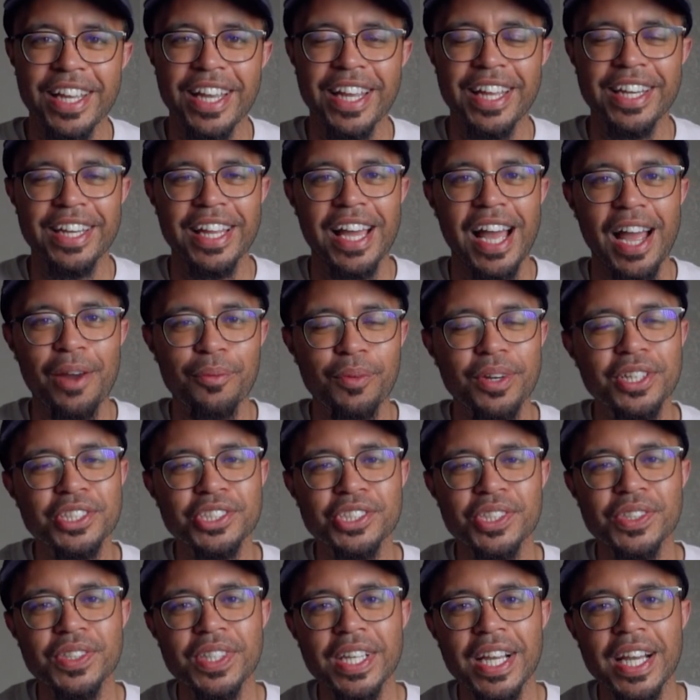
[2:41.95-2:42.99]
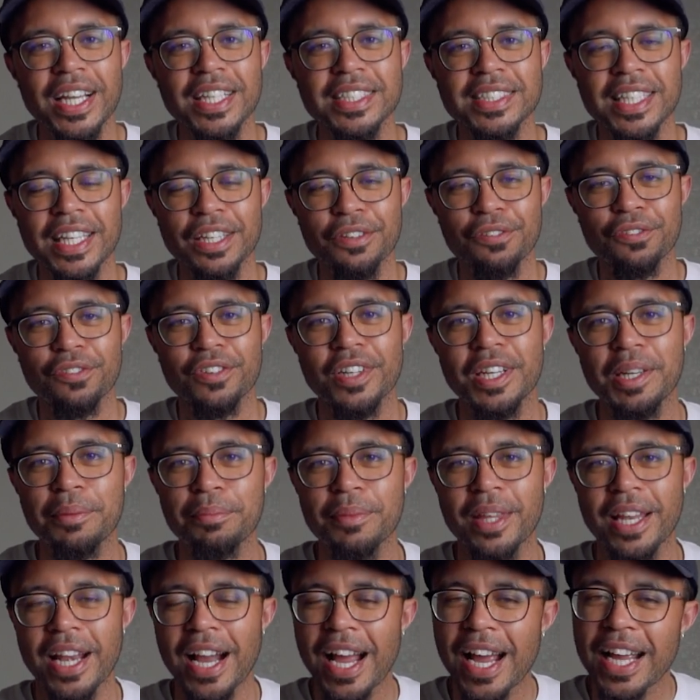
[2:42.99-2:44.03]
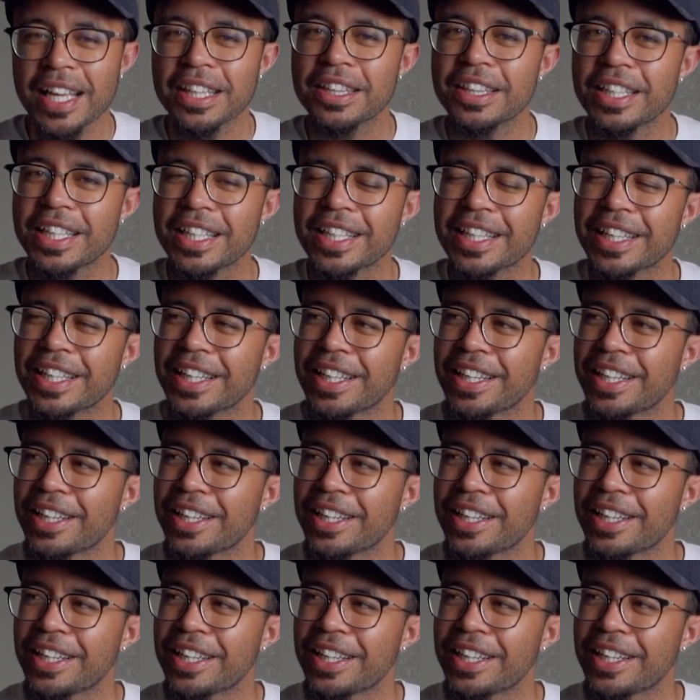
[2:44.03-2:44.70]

and I want to show you guys a frame that I think